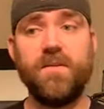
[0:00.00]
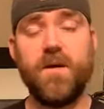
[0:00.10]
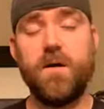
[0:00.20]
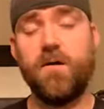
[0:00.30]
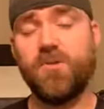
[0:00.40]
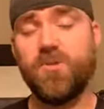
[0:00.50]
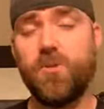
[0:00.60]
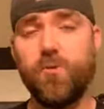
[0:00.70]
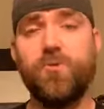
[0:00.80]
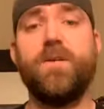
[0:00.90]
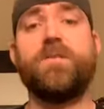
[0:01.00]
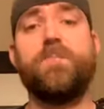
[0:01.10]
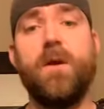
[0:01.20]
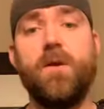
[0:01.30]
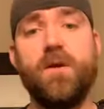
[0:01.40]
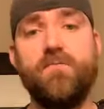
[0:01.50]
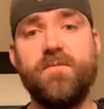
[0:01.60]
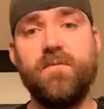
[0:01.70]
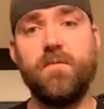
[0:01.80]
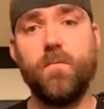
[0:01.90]
They are so transparent in
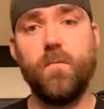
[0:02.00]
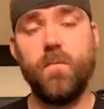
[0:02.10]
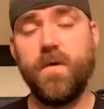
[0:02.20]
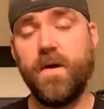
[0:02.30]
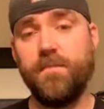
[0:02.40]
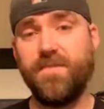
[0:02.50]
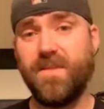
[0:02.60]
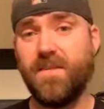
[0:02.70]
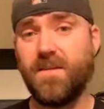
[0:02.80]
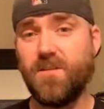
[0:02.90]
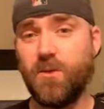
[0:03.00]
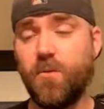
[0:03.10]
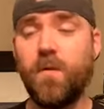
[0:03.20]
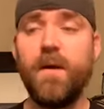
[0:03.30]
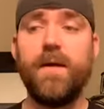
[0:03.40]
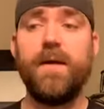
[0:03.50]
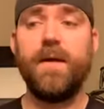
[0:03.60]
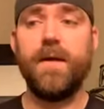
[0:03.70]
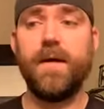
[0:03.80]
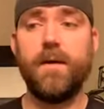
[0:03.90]
everything that they do.
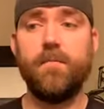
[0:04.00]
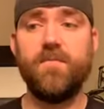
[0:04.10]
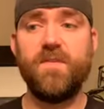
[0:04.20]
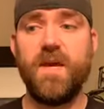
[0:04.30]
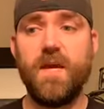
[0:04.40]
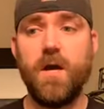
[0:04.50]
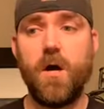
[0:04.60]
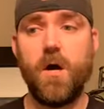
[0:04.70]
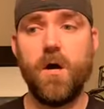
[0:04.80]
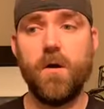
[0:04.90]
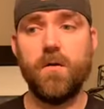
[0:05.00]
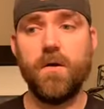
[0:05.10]
They are